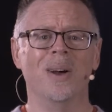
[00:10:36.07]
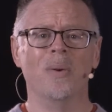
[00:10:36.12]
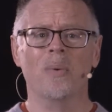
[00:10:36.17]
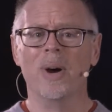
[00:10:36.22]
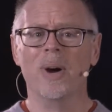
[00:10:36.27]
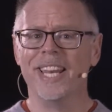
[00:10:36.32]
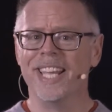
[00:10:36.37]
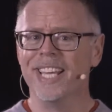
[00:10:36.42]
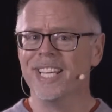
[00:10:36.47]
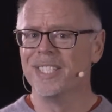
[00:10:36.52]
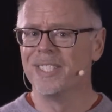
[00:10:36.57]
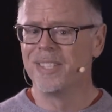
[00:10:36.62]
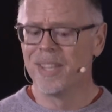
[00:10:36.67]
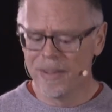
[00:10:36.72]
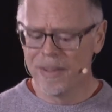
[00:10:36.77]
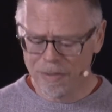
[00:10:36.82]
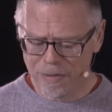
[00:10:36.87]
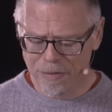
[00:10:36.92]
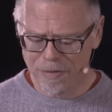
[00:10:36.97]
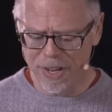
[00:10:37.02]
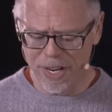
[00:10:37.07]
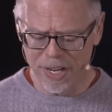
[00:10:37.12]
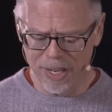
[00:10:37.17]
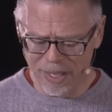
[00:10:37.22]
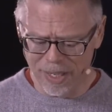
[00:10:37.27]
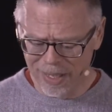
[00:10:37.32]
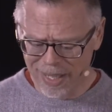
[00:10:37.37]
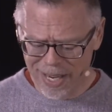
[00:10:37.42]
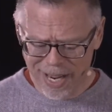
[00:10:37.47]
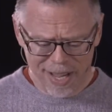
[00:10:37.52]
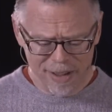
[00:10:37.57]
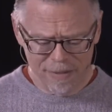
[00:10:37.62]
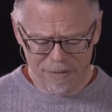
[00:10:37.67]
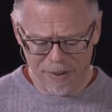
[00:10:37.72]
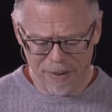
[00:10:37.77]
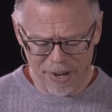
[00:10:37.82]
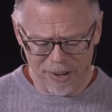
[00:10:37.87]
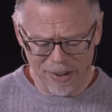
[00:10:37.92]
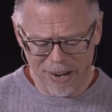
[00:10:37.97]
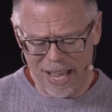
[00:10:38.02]
What is fear?
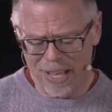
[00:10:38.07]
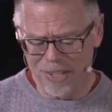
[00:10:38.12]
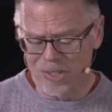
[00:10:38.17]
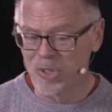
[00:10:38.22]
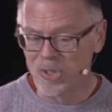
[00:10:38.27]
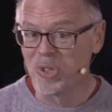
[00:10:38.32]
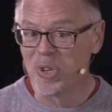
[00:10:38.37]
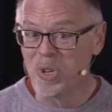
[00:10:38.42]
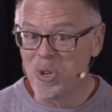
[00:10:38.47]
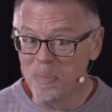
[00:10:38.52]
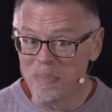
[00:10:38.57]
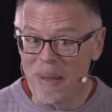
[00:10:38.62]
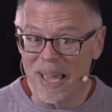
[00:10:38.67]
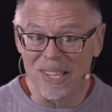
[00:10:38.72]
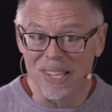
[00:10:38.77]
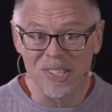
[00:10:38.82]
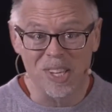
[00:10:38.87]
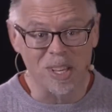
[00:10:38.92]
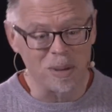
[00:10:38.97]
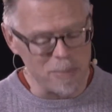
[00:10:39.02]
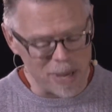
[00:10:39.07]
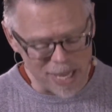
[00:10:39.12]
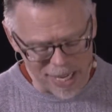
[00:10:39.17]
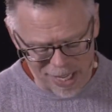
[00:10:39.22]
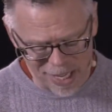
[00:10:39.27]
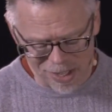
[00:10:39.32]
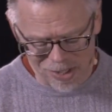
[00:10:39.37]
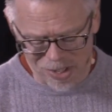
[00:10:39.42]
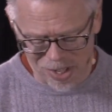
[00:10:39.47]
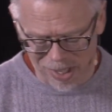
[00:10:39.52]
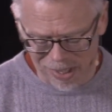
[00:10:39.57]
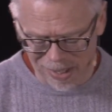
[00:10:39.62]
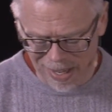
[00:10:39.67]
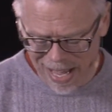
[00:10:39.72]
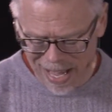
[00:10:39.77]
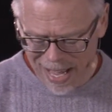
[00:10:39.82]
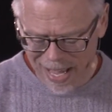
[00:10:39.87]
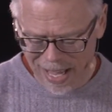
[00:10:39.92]
Fear has two basic meanings, and